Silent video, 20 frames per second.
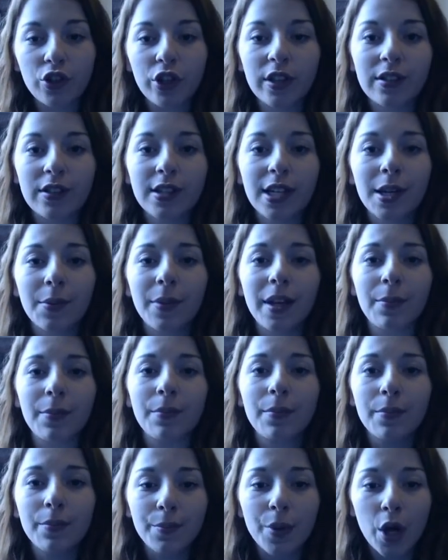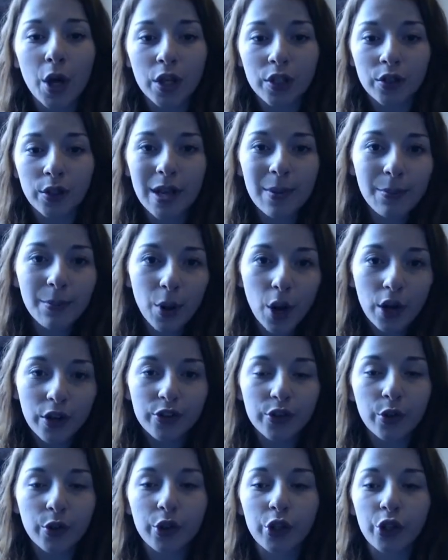You can send me a personal
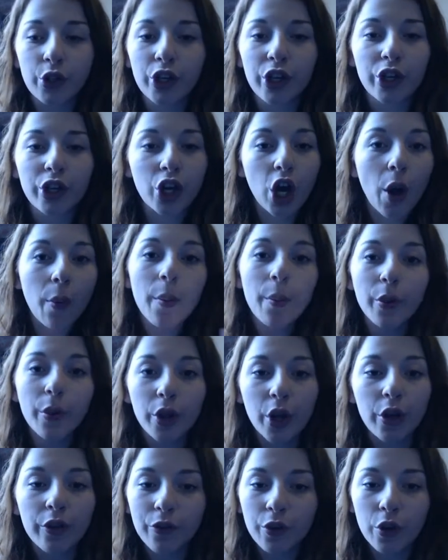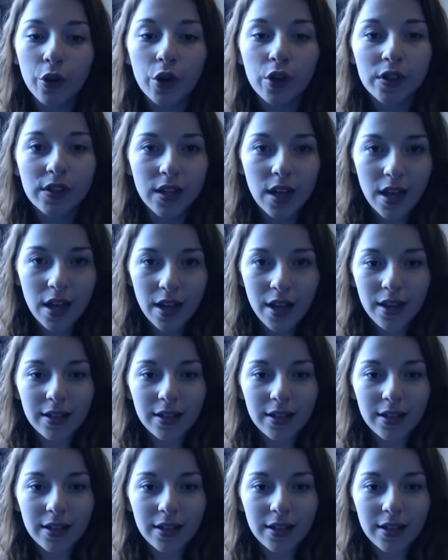inbox, or you can comment below, of course.